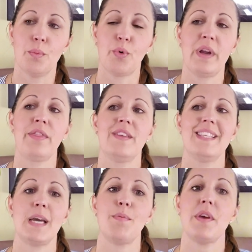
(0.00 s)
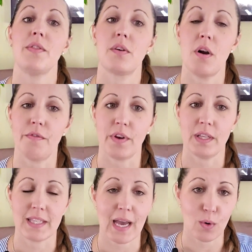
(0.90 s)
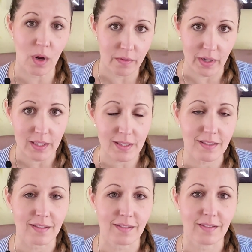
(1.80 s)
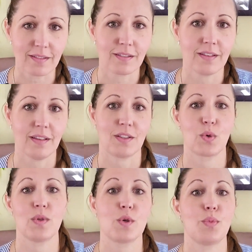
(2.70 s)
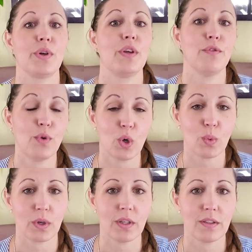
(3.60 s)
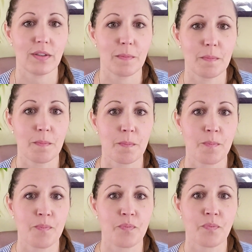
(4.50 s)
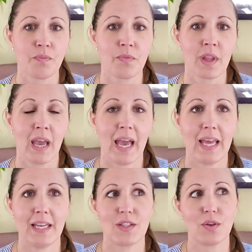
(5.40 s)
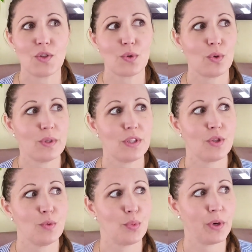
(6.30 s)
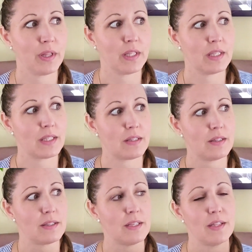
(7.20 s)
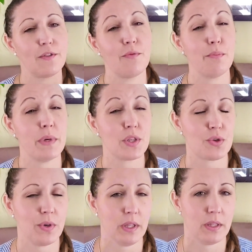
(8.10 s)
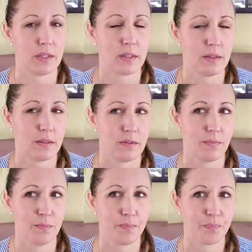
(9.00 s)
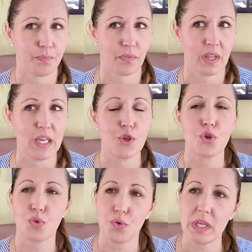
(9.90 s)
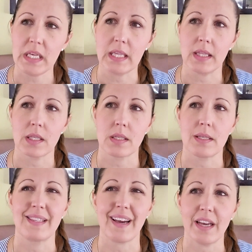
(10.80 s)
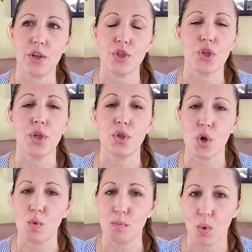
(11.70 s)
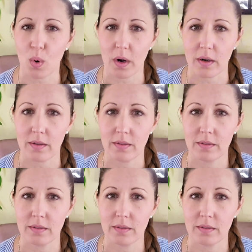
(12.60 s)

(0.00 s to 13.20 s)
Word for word: bring the depth and the confidence out of us. It's going to bring it forward. And it's also going to bring this, this sense of mystery, this intrigue, this desire to know more.